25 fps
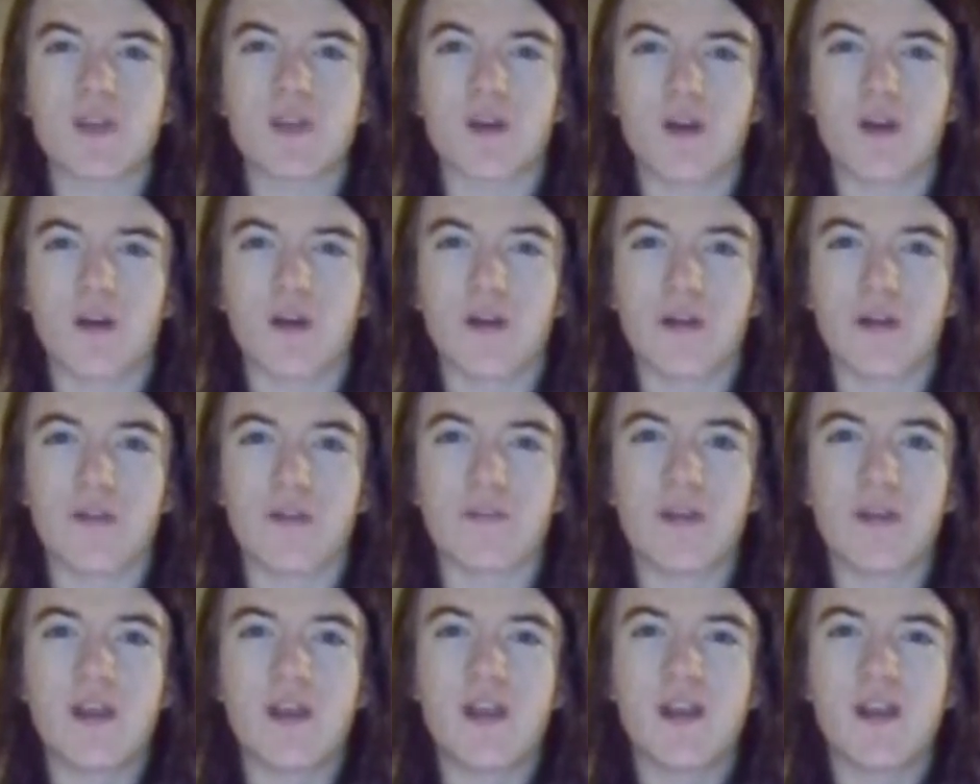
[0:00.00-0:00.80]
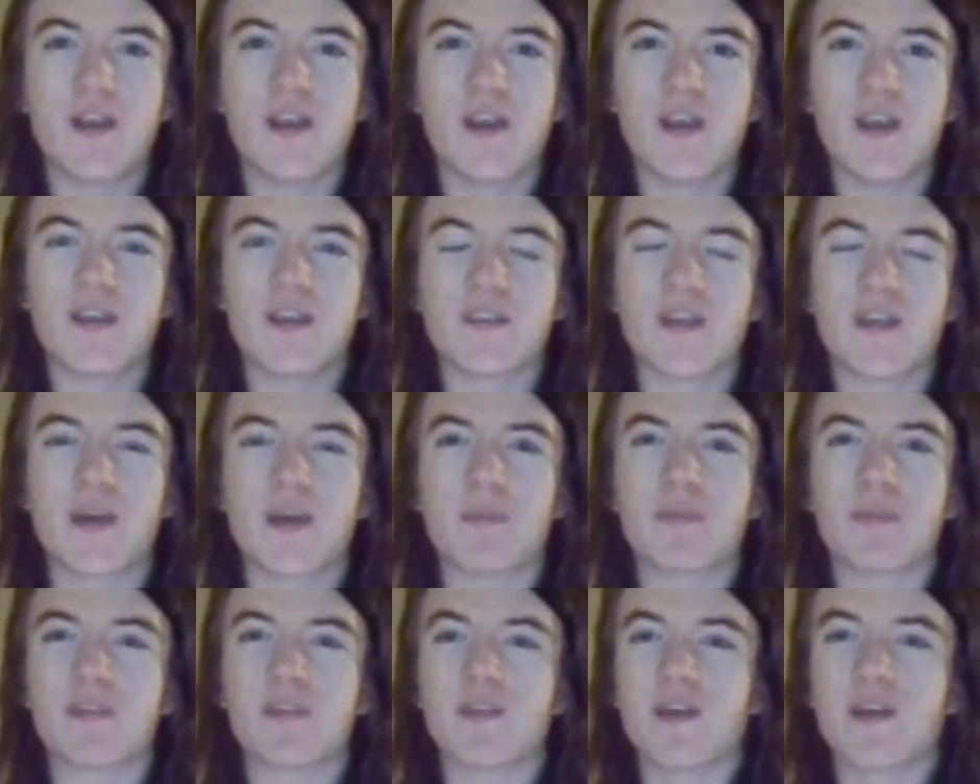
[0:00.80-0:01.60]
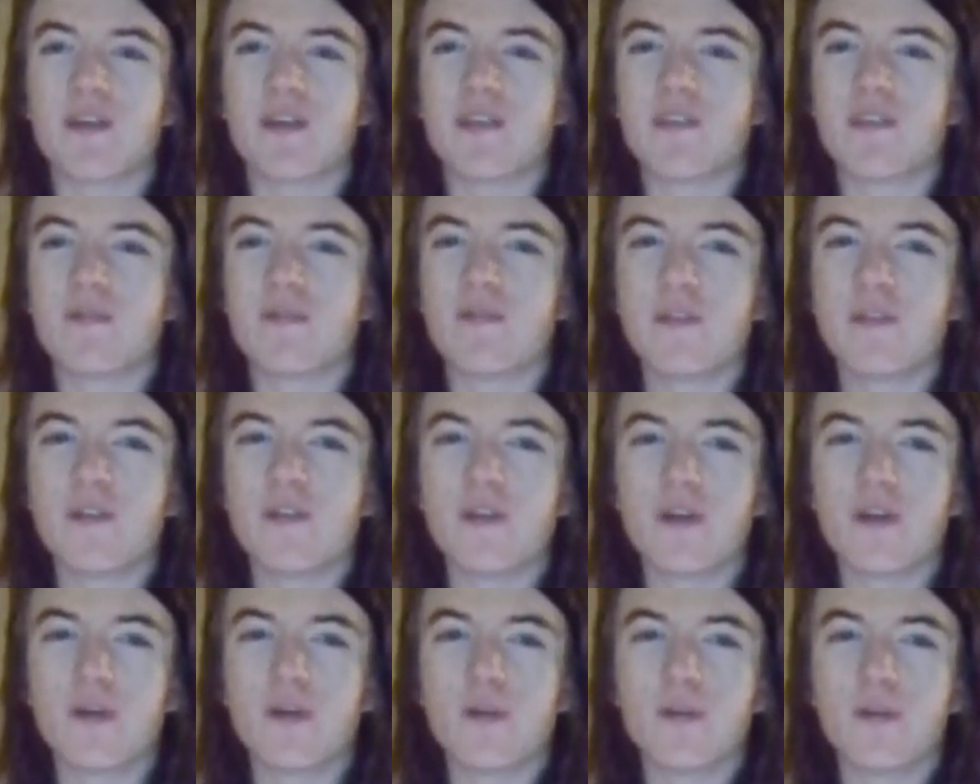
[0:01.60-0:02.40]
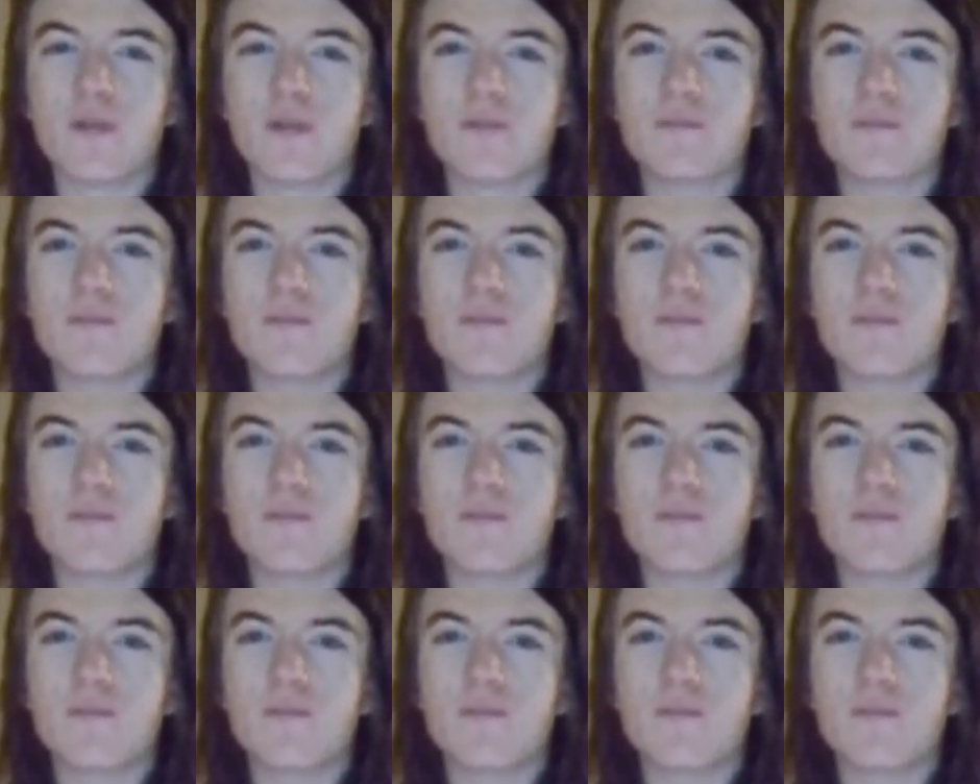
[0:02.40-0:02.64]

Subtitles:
on ASAP's science video,